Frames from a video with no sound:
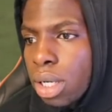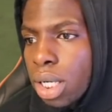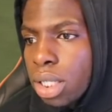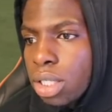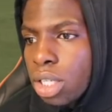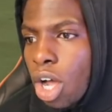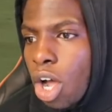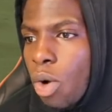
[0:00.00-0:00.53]

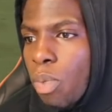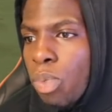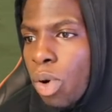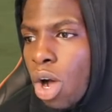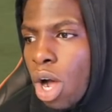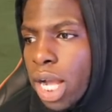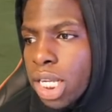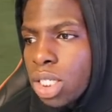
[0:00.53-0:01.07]
Let's go,
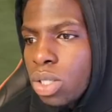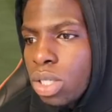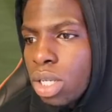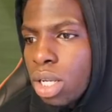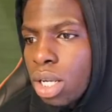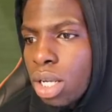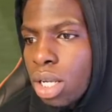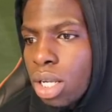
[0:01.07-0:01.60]

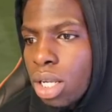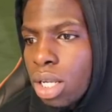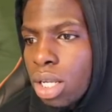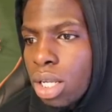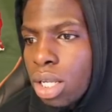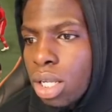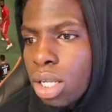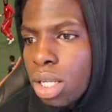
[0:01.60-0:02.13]
boys.
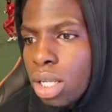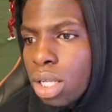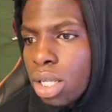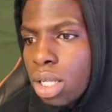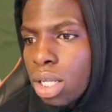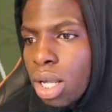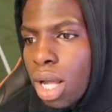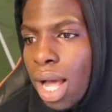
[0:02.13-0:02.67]

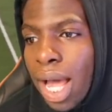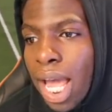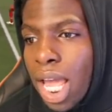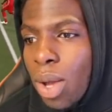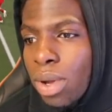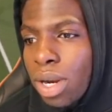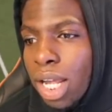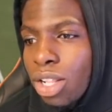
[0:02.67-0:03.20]
I
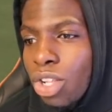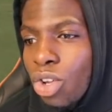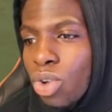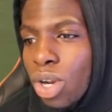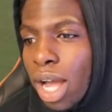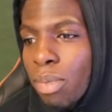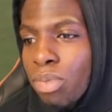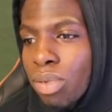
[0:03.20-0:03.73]
hate when they
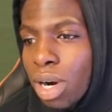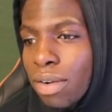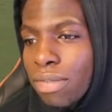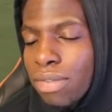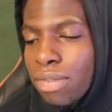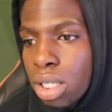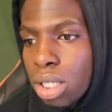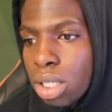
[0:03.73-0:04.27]
do that,
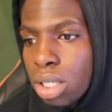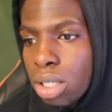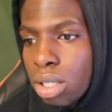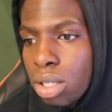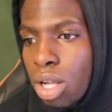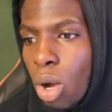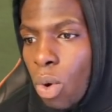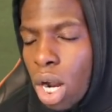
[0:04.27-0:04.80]
bruv.
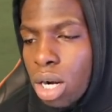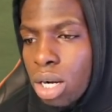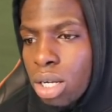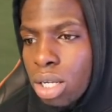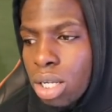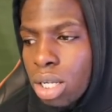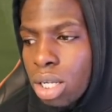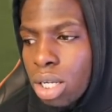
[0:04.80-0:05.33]
Go on.
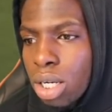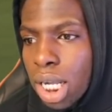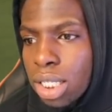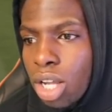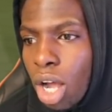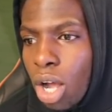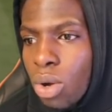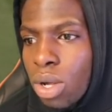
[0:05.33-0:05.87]

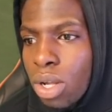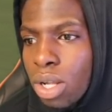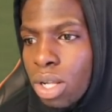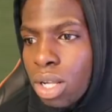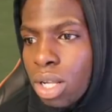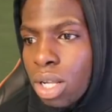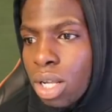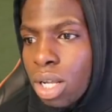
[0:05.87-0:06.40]
Let's go.
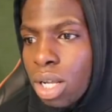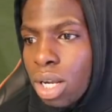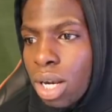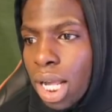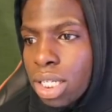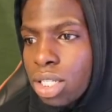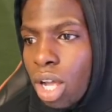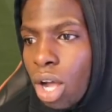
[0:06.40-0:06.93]

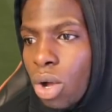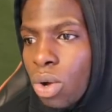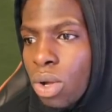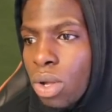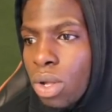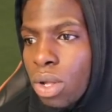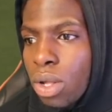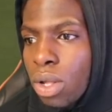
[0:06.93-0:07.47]
Let's go.